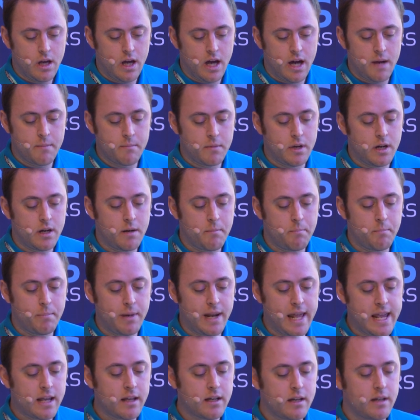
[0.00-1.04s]
I'm
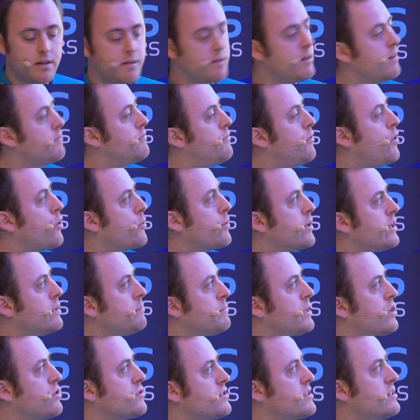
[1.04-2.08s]
playing forward
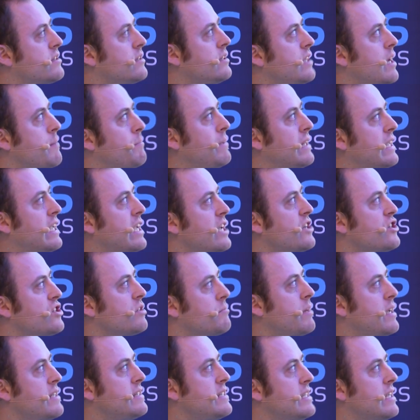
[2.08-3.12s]
because the application
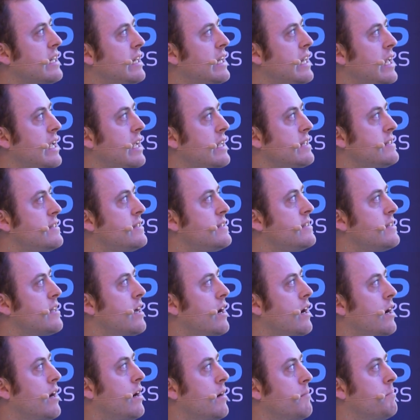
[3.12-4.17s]
basically is
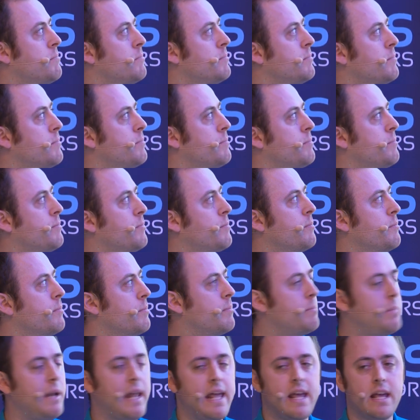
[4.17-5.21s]

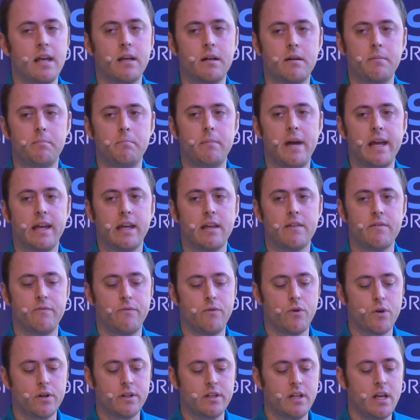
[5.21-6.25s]
playing back and
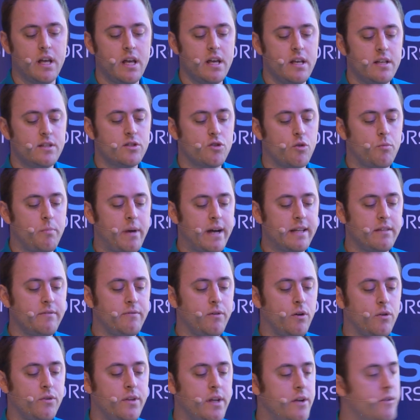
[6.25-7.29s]
forth. So by
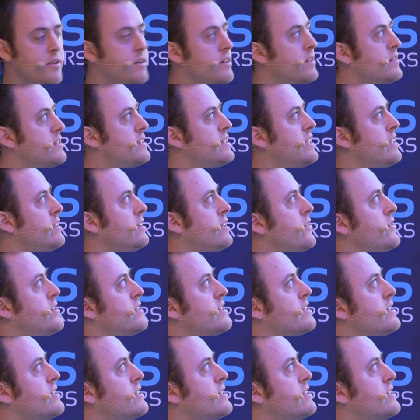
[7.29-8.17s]
default, there is